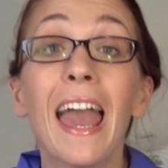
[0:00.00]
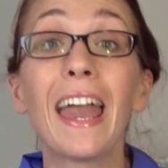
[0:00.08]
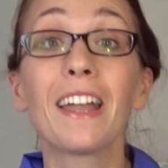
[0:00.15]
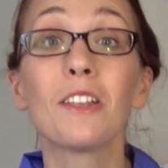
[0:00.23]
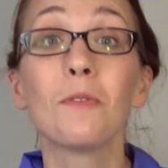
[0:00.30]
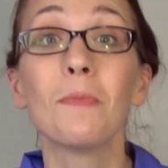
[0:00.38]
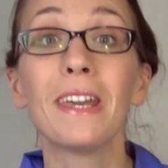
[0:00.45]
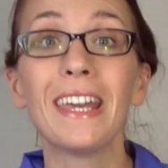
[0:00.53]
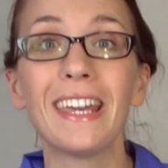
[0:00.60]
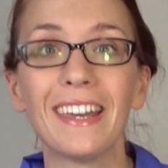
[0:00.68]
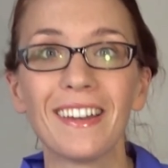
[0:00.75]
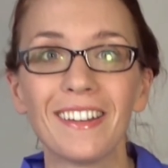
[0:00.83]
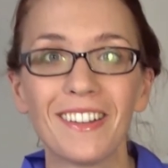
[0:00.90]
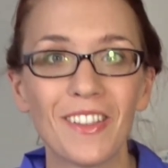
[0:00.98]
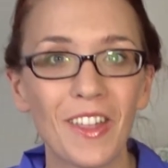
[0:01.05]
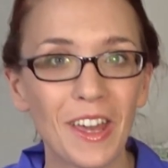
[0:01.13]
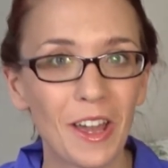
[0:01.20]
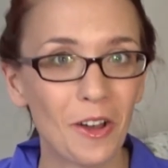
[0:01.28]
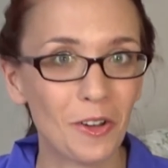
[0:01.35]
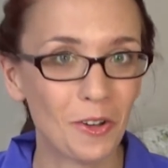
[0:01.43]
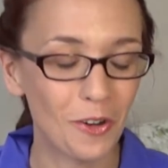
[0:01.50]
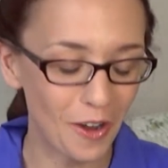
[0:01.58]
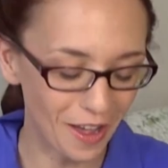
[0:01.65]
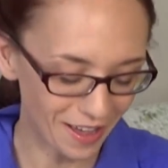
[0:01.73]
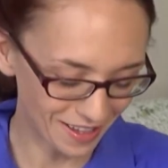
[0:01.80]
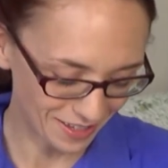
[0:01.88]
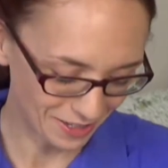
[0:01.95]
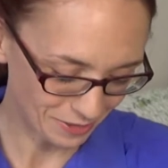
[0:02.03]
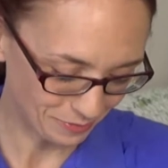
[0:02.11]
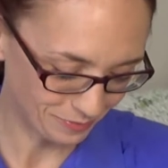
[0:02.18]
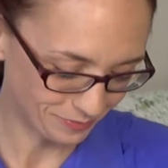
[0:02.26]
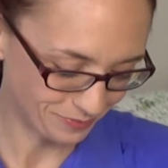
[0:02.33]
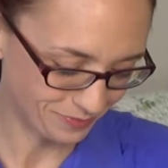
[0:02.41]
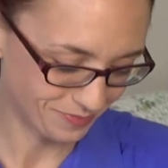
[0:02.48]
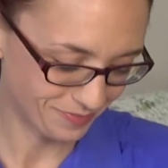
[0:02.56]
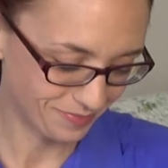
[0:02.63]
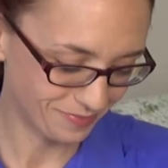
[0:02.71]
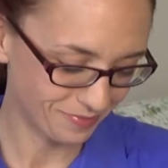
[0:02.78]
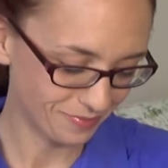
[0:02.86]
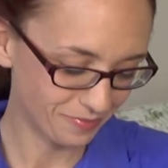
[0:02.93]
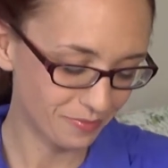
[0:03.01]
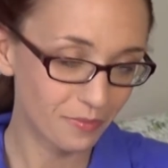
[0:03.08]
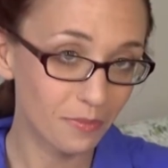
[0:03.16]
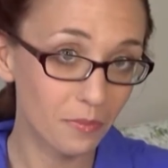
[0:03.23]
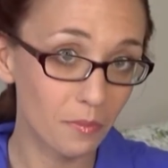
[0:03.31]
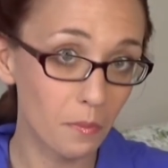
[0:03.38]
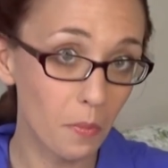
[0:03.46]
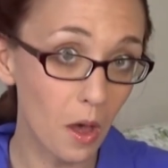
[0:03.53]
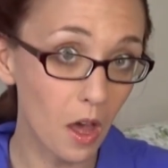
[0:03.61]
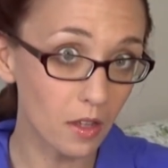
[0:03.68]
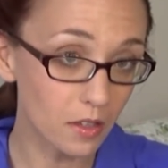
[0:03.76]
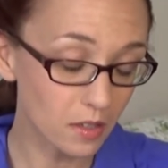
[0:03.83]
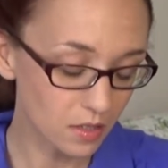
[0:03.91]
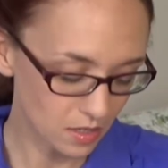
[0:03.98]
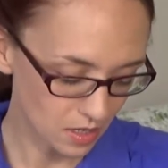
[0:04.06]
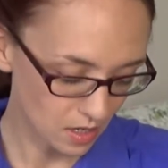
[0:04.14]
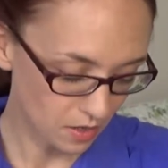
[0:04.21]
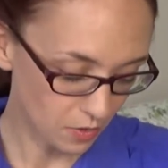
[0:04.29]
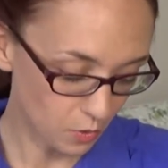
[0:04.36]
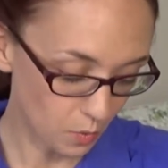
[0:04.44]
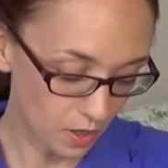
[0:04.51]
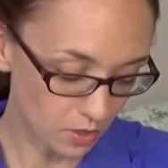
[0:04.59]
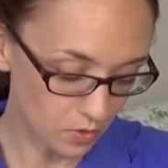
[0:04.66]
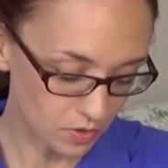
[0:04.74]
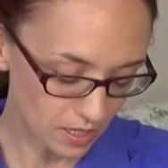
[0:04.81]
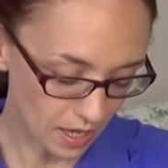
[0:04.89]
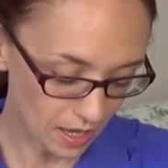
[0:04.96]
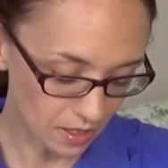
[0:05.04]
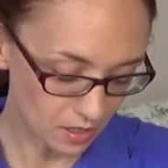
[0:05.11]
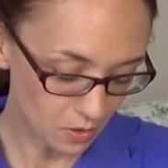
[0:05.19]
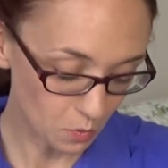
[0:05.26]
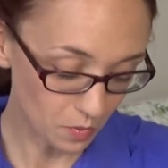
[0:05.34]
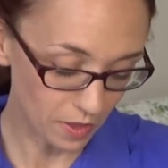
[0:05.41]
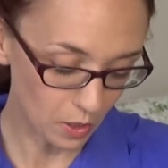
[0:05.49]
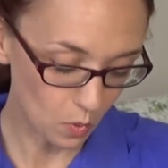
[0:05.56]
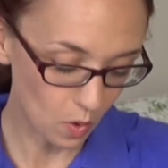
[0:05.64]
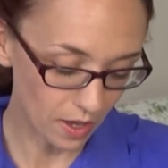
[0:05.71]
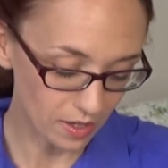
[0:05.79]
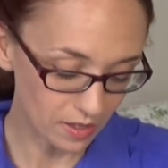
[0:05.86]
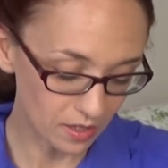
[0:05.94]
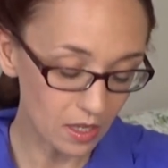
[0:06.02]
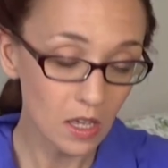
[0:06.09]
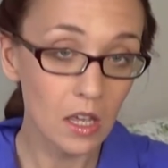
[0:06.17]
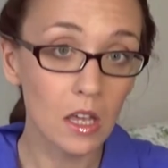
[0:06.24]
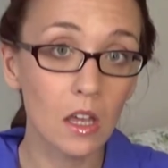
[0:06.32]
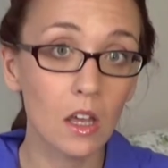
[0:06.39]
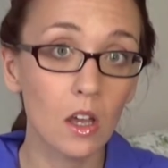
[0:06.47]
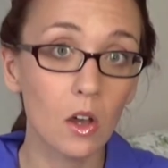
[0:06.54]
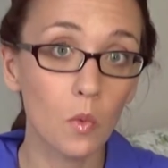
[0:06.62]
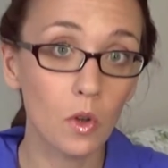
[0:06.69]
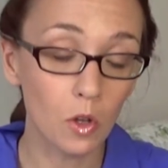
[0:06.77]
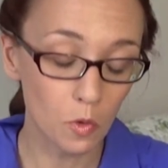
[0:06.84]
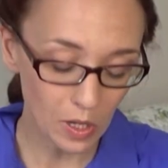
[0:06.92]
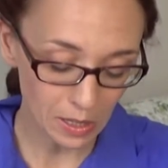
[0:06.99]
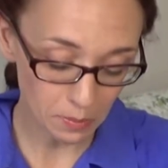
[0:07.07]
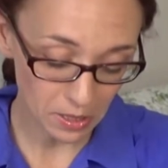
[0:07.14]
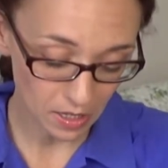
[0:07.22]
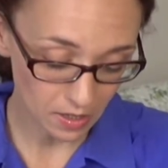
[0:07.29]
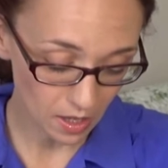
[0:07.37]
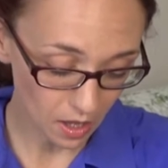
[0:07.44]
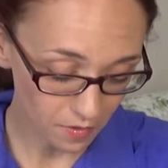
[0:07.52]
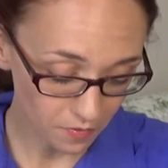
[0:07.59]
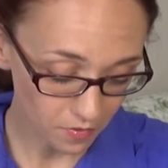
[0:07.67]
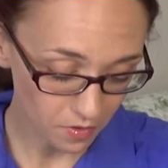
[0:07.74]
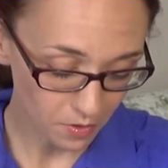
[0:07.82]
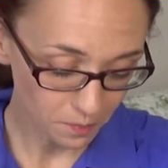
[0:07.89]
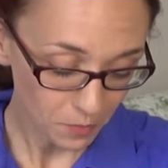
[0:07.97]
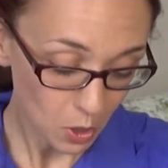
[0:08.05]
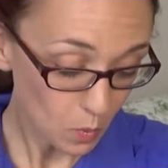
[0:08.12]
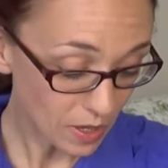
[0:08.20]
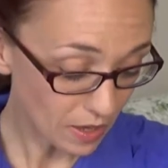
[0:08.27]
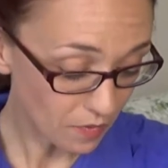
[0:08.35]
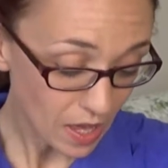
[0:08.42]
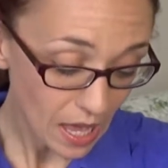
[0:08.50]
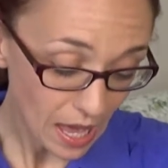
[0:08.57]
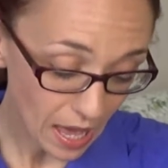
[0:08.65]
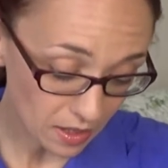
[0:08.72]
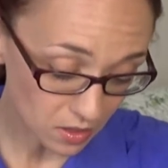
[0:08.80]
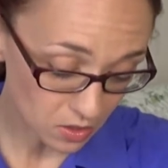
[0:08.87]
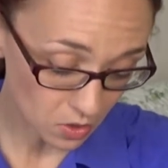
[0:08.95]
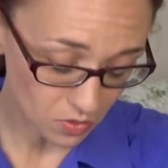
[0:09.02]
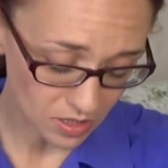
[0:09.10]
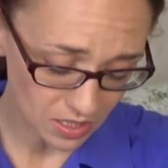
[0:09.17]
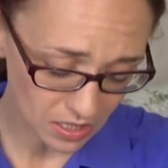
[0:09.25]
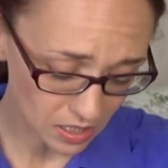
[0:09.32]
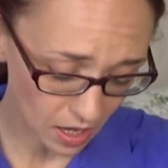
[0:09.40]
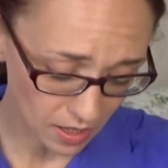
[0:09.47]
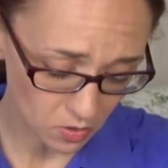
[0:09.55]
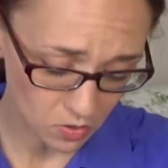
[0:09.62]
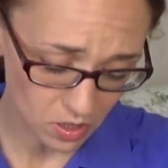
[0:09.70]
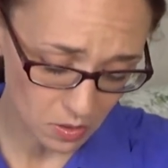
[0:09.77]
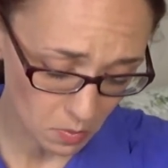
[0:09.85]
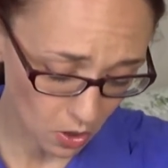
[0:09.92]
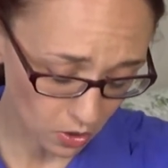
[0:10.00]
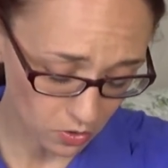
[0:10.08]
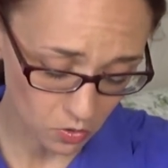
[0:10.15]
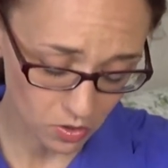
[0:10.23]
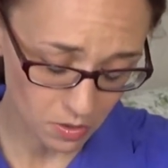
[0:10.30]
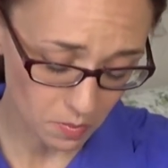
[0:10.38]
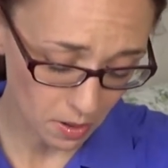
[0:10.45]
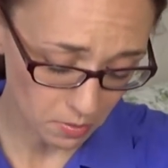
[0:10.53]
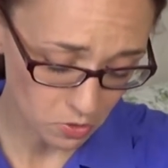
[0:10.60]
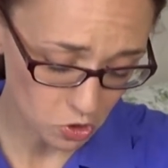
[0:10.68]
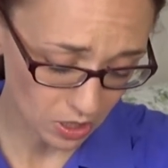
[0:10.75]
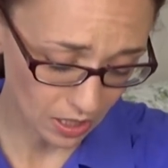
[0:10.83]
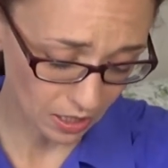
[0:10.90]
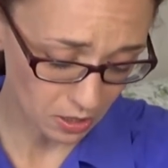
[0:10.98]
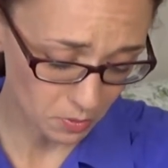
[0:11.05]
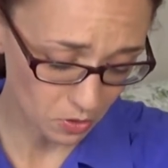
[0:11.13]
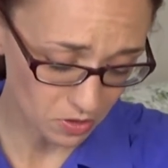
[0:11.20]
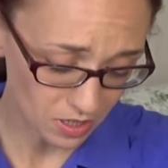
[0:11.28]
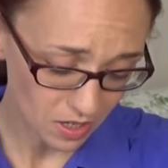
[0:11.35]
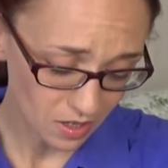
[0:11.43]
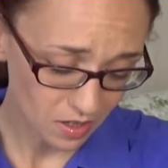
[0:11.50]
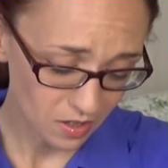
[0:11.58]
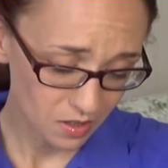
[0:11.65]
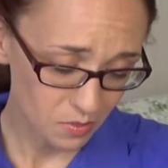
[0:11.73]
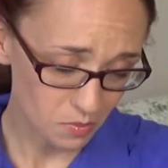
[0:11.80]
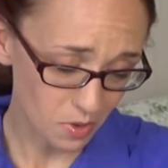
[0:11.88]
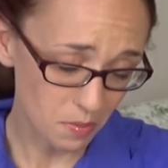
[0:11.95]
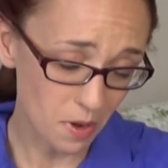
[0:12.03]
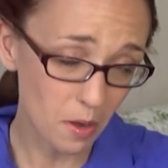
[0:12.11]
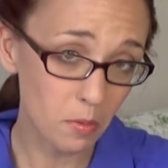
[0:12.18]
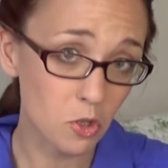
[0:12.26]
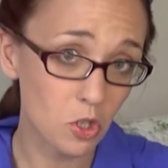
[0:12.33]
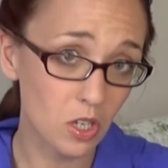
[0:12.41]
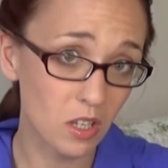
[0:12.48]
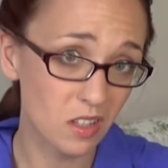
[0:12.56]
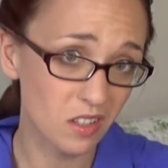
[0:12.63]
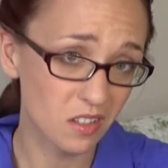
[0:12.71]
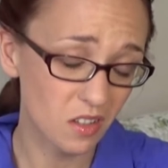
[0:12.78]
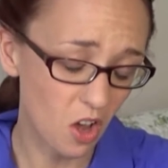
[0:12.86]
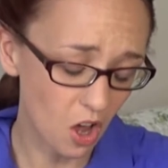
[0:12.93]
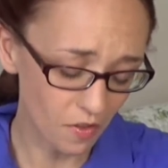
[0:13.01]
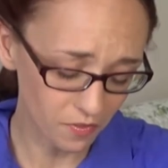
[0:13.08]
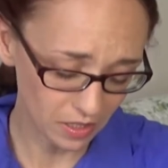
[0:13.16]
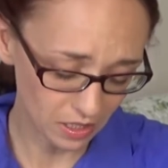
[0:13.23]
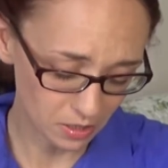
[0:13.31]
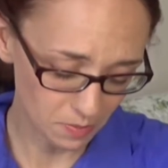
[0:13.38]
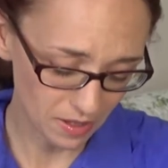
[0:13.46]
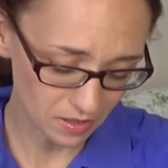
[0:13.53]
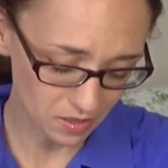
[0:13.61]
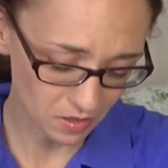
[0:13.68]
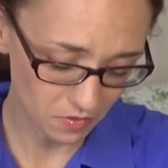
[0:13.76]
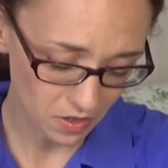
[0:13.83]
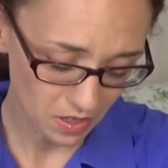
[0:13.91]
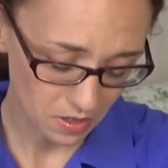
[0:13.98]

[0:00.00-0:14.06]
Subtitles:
And me!" they all cried. "But," the writer said, when they quieted, "will we be enough? We have editors and designers and marketers and publishing experts, but publishing is awfully expensive.